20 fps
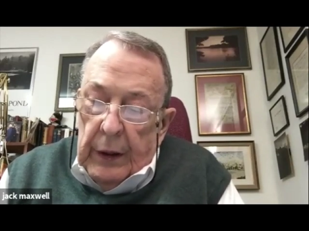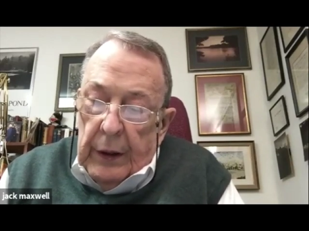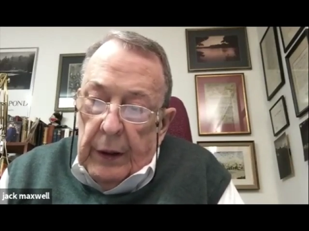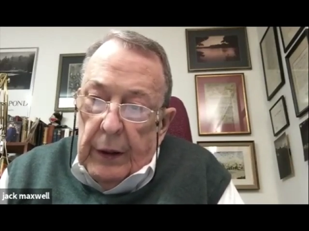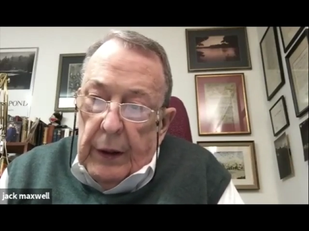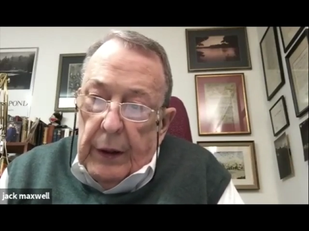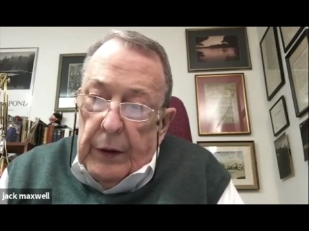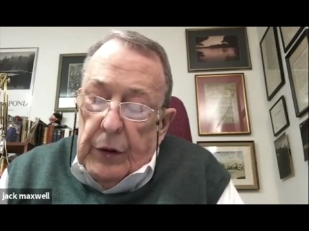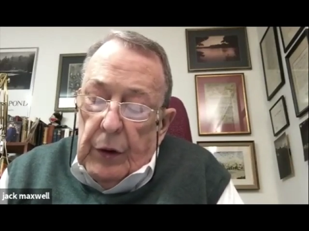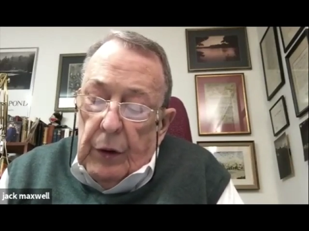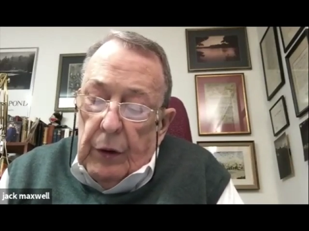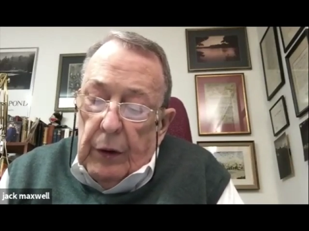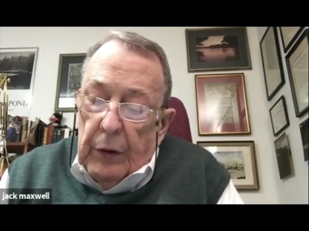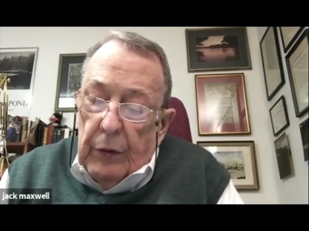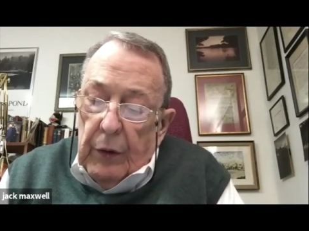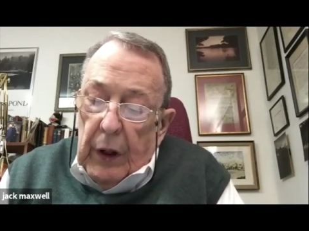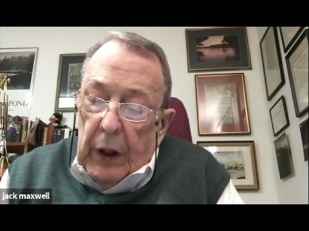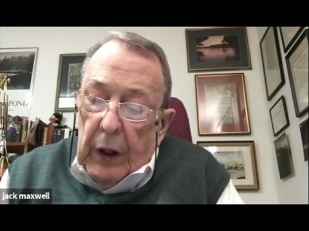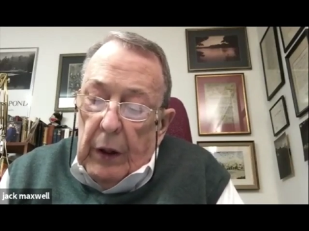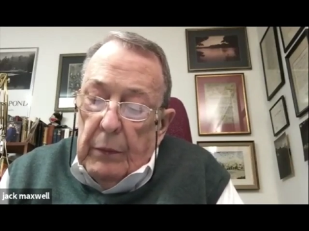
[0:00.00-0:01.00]
that you can
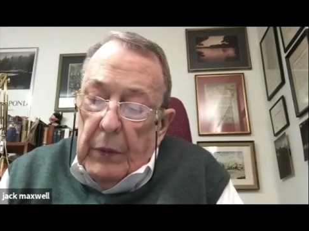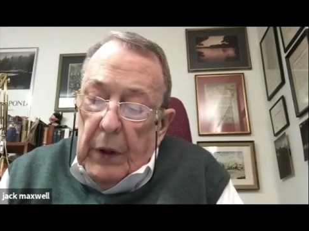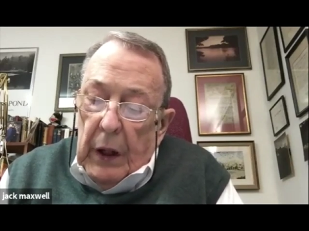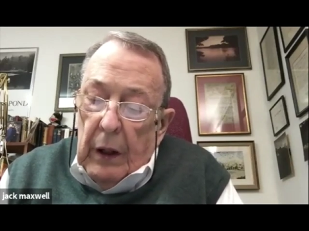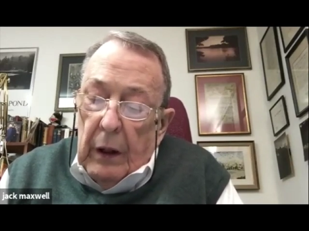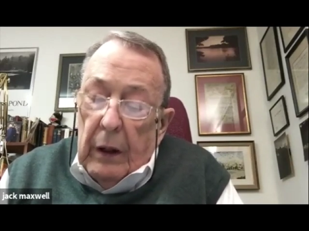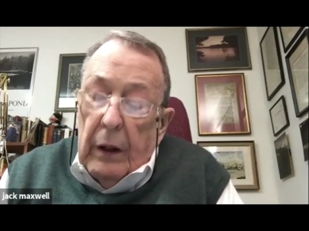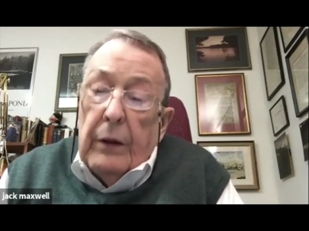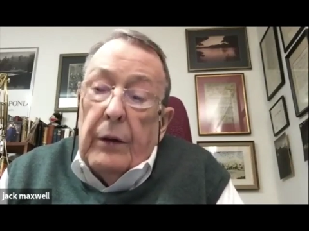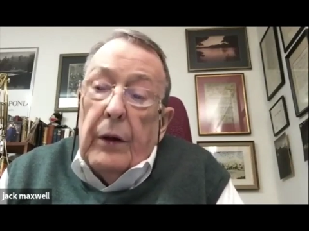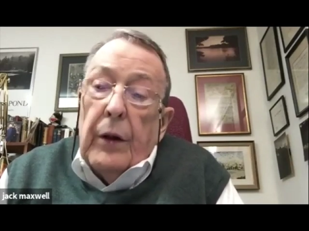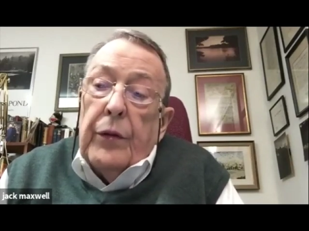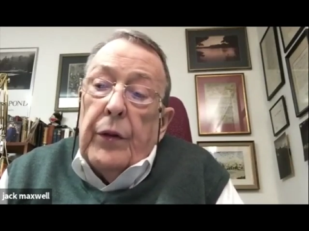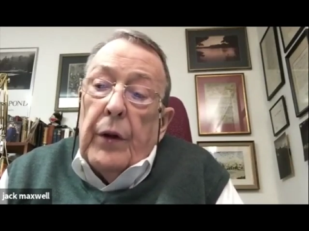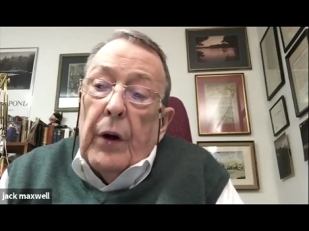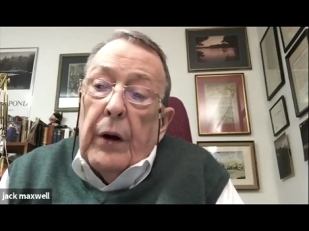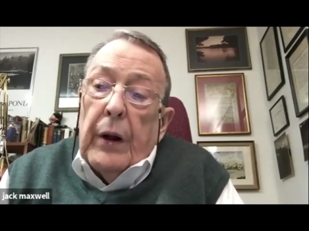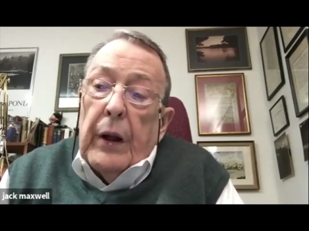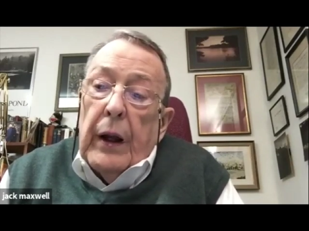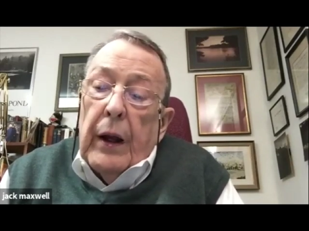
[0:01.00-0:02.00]
read about in the
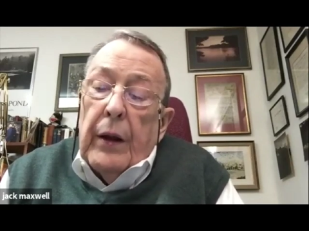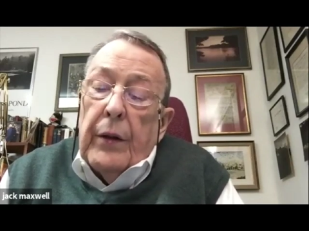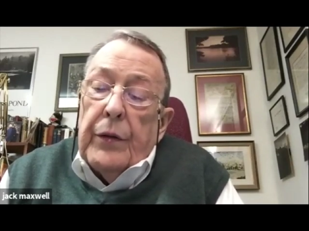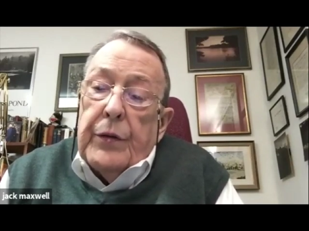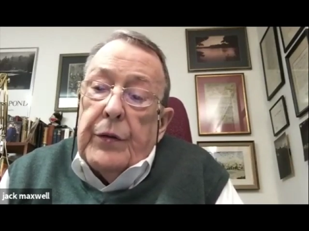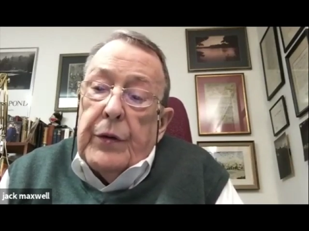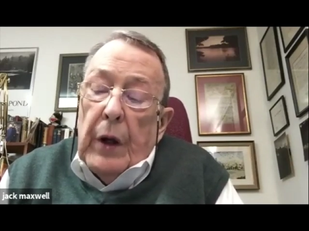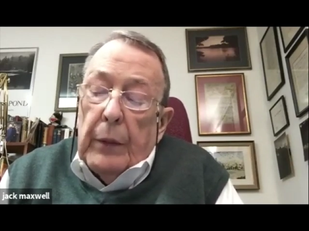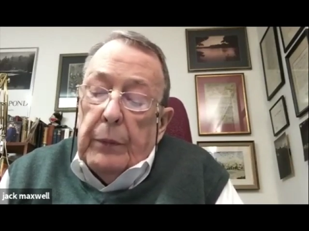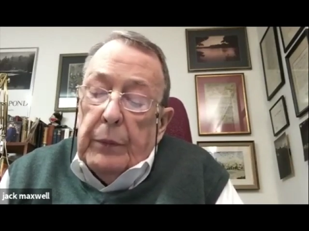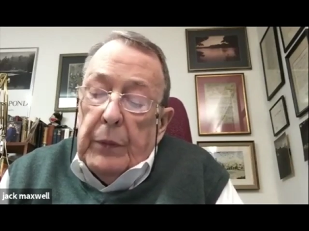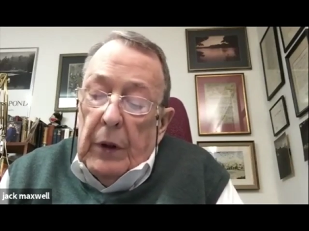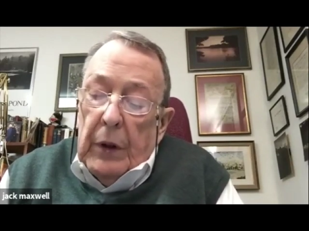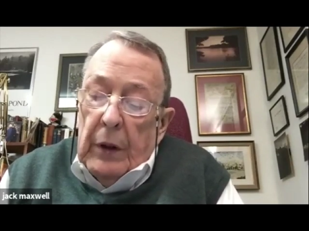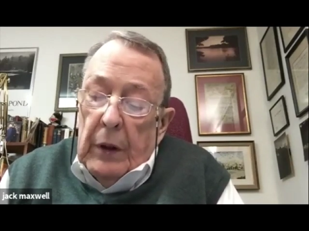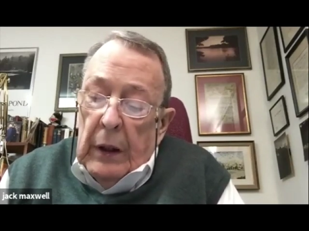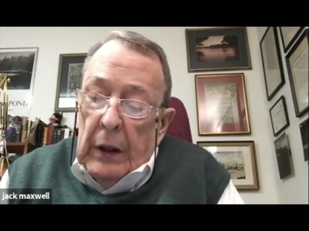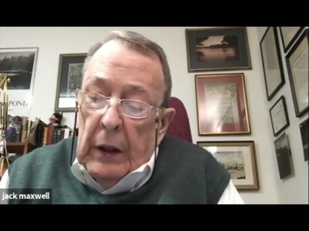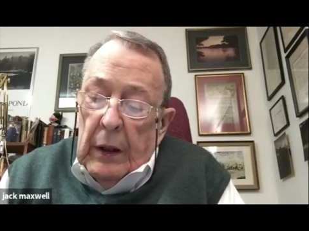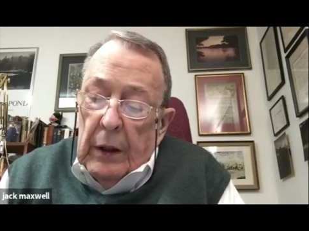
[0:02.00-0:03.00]
38th chapter
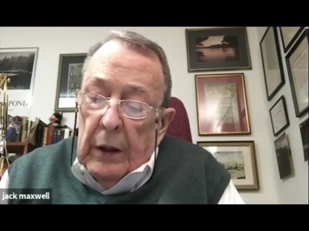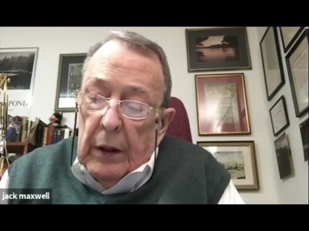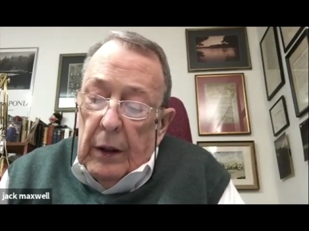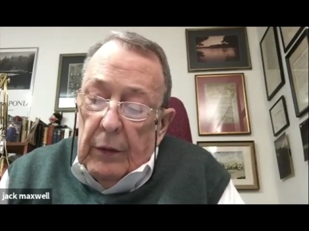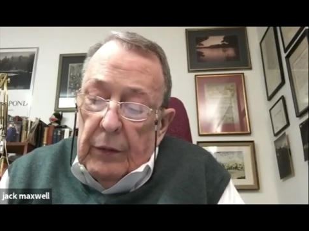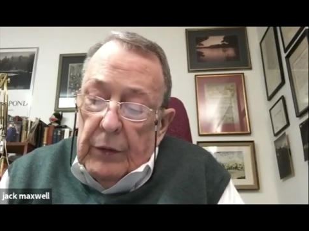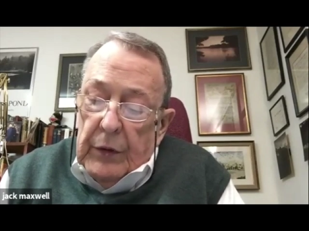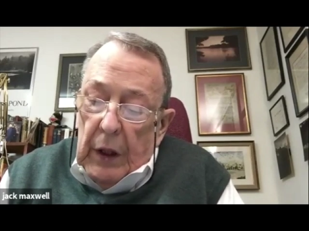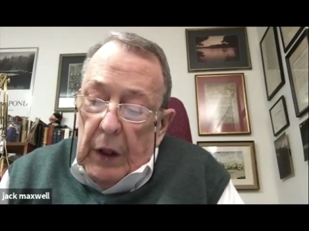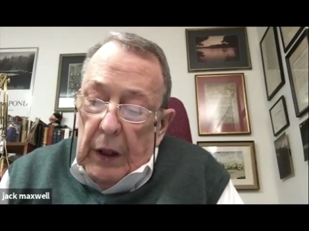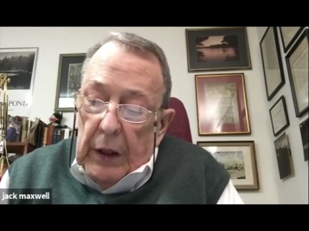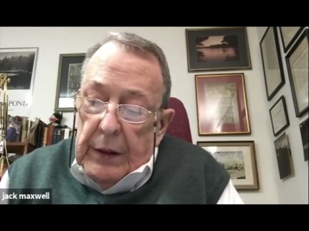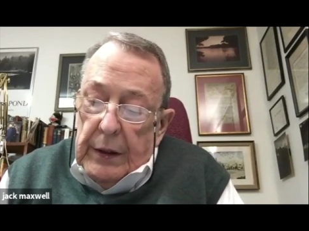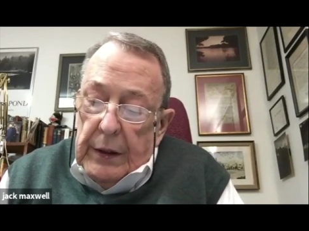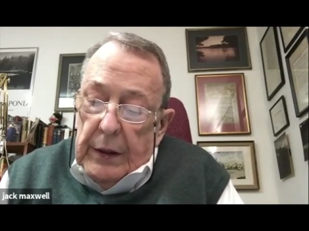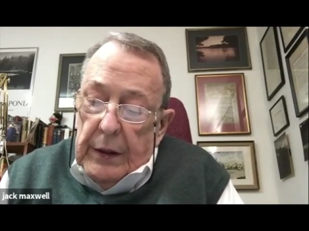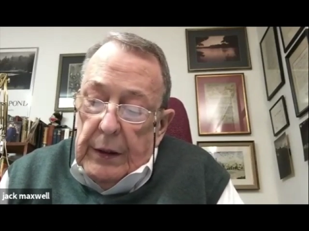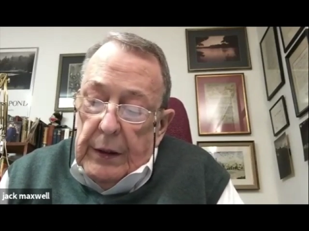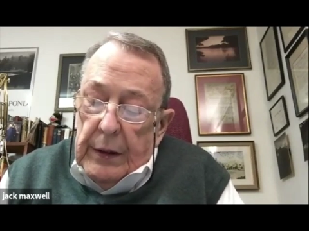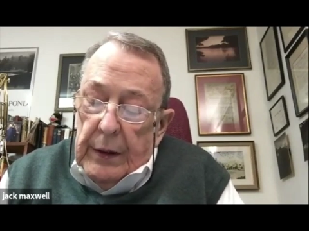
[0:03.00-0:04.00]
of
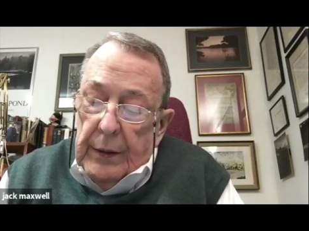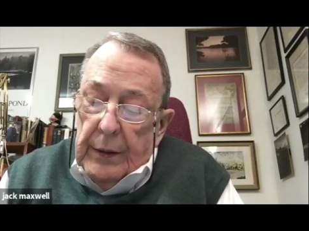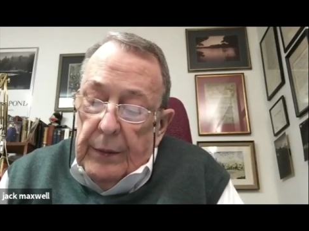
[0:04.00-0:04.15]
Genesis.